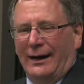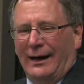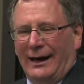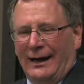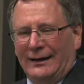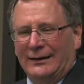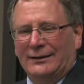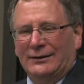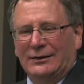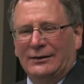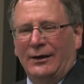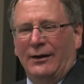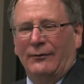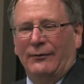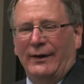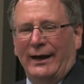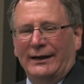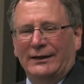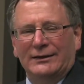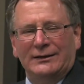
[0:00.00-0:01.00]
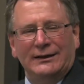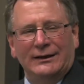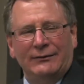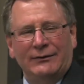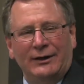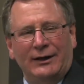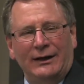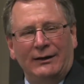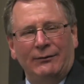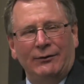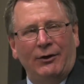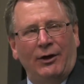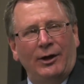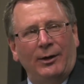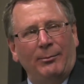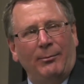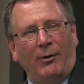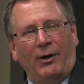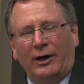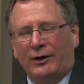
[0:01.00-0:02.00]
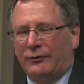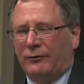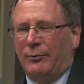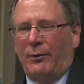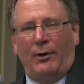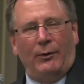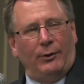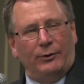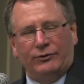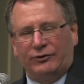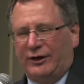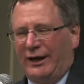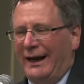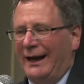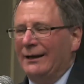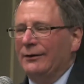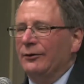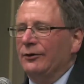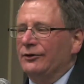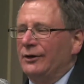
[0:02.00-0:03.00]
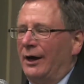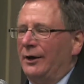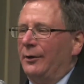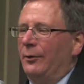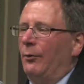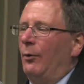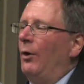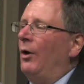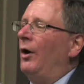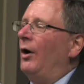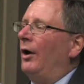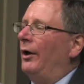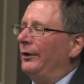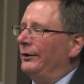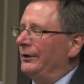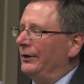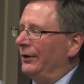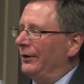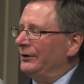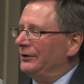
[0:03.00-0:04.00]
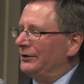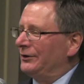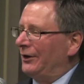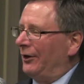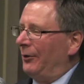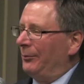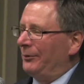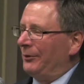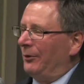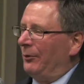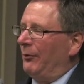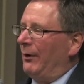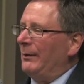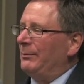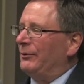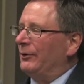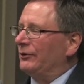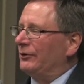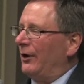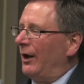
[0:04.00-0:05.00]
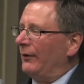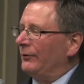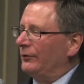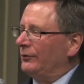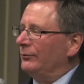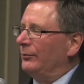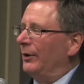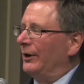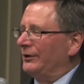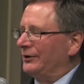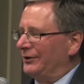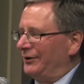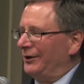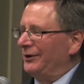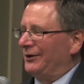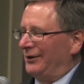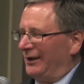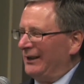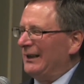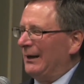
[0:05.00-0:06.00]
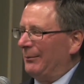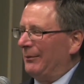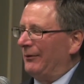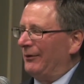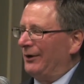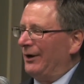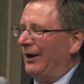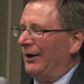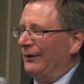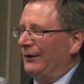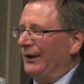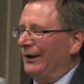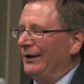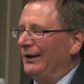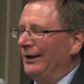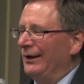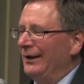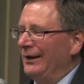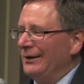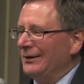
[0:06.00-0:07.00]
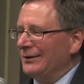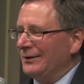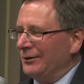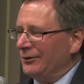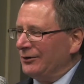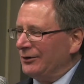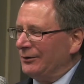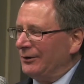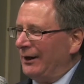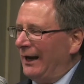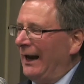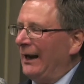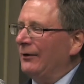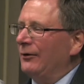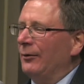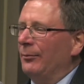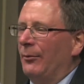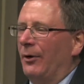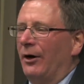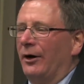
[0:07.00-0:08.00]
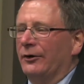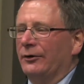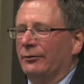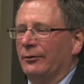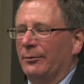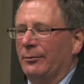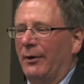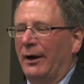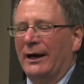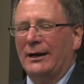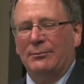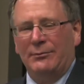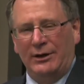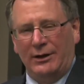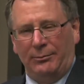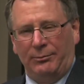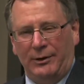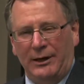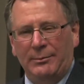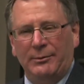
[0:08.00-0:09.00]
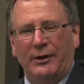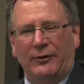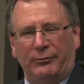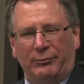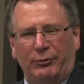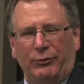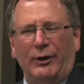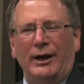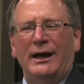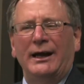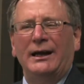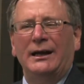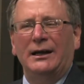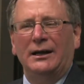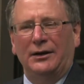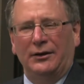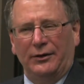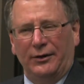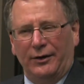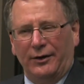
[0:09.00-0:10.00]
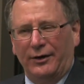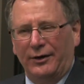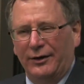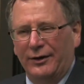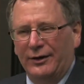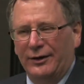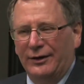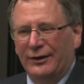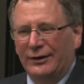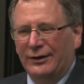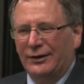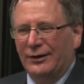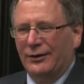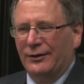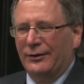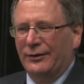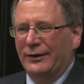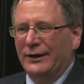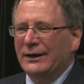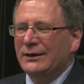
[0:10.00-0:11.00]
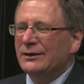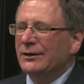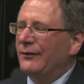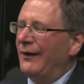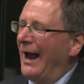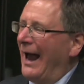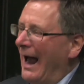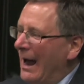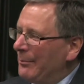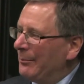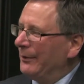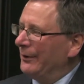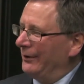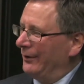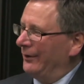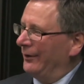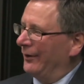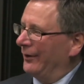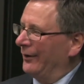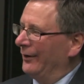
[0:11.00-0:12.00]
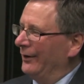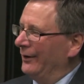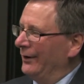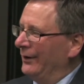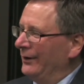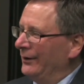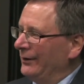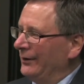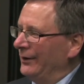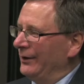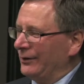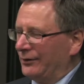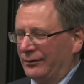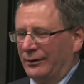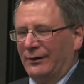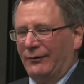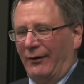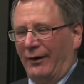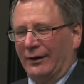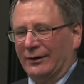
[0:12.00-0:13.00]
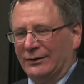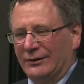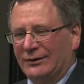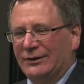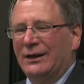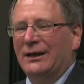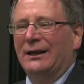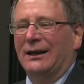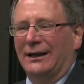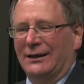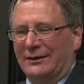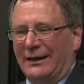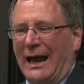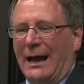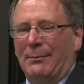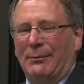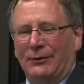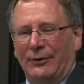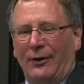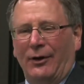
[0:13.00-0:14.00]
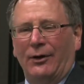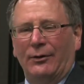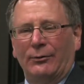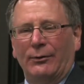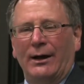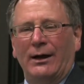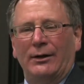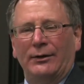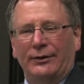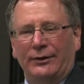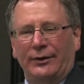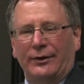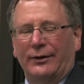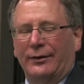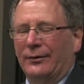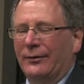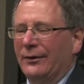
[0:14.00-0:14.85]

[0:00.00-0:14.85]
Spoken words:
I just love that. He says, even all the marks from all those candles on the wall, he says, I hope they don't wipe those off too much, because he'd clean up every now and then. He says, those candle marks remind me that people have prayed here. Things have happened here. The history of our city has happened all around here.